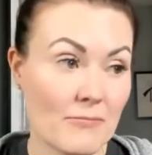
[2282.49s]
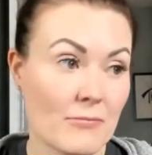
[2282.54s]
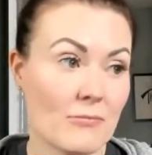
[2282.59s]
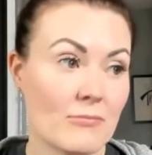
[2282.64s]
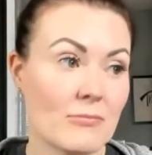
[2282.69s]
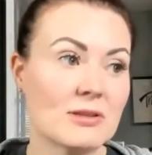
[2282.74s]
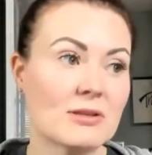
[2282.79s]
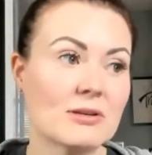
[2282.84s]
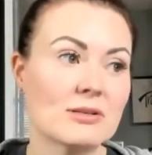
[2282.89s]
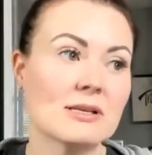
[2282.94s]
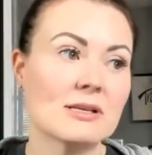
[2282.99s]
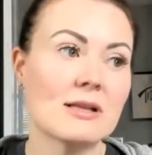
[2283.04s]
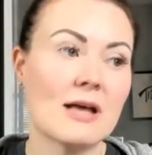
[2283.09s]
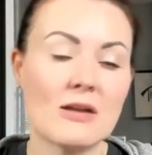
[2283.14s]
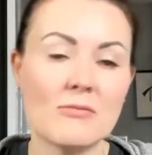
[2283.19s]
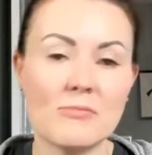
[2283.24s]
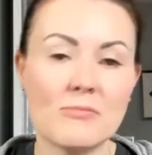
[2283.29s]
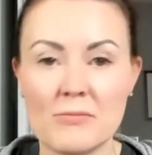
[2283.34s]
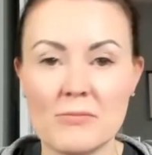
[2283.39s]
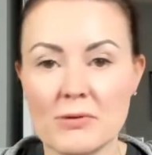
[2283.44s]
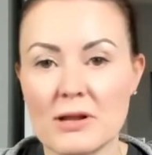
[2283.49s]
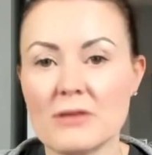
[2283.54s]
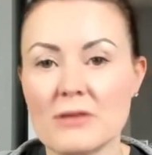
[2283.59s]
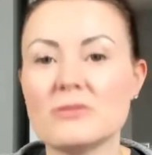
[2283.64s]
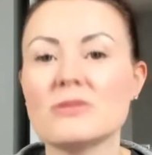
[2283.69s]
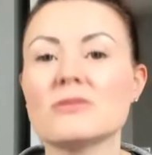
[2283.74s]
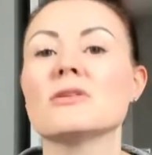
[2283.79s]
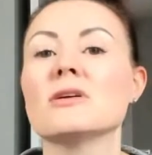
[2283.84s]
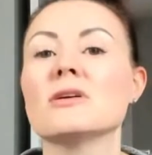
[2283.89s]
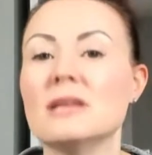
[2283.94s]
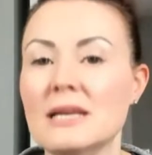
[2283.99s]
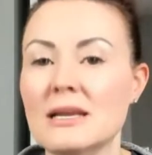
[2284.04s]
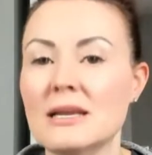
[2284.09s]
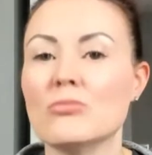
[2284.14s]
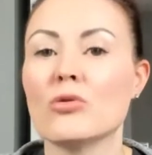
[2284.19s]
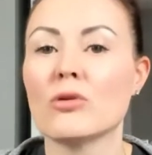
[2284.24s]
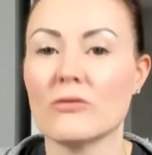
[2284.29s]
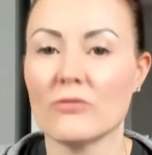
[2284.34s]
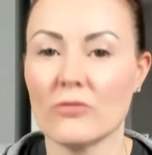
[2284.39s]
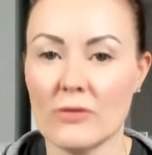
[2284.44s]
But there's a lot of people out there that need
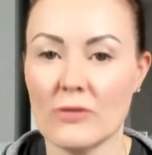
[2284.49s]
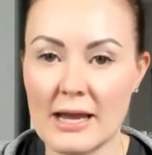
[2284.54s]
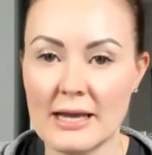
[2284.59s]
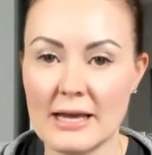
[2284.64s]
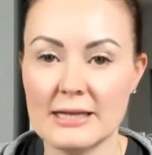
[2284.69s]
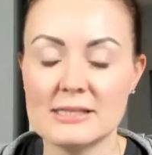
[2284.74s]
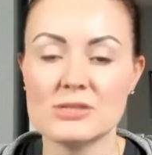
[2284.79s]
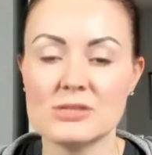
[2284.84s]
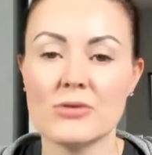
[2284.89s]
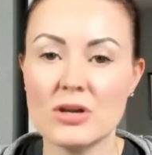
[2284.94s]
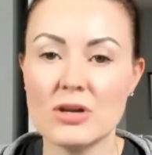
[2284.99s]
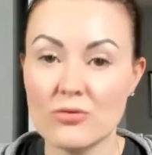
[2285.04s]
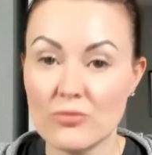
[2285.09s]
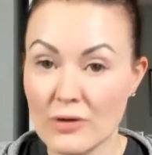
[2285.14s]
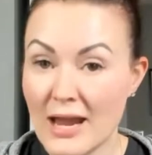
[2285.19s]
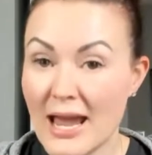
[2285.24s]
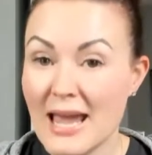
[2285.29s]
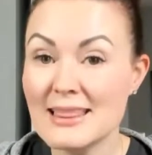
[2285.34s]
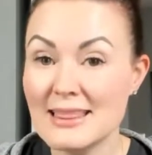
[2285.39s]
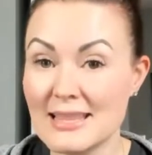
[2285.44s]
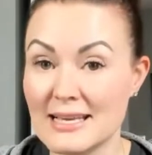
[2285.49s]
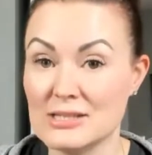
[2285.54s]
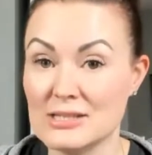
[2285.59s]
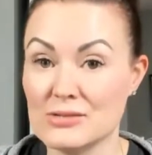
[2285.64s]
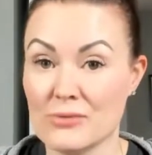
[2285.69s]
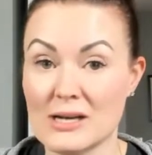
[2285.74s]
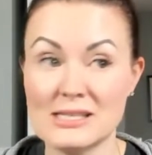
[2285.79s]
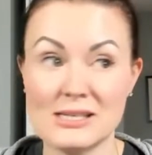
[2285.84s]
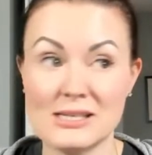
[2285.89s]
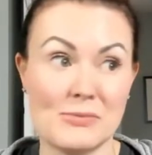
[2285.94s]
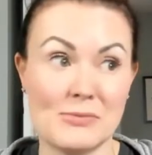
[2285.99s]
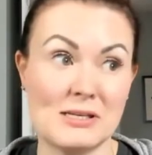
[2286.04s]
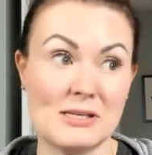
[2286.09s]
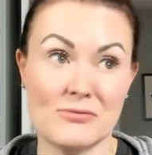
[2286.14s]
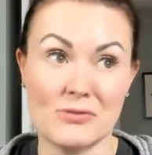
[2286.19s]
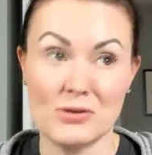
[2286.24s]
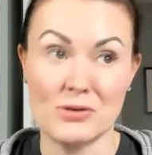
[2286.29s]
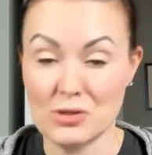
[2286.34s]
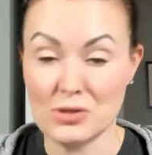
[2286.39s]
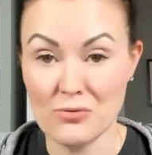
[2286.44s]
more variety. So I create these recipes
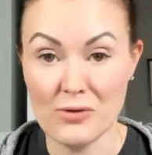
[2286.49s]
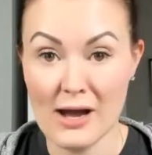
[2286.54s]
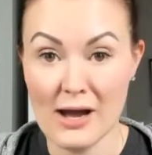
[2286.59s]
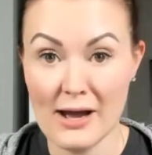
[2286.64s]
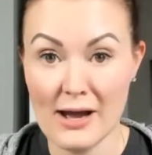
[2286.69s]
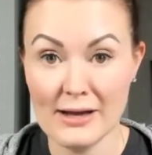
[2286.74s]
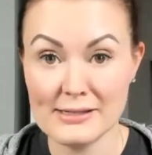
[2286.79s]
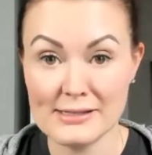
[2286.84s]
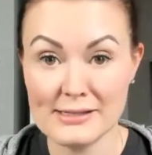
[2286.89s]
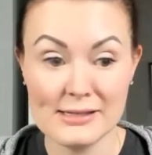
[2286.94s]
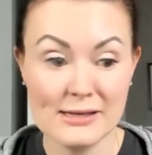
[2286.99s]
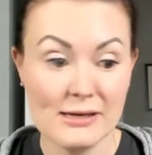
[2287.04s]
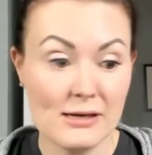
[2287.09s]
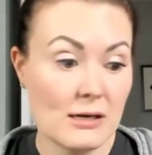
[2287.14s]
for you guys.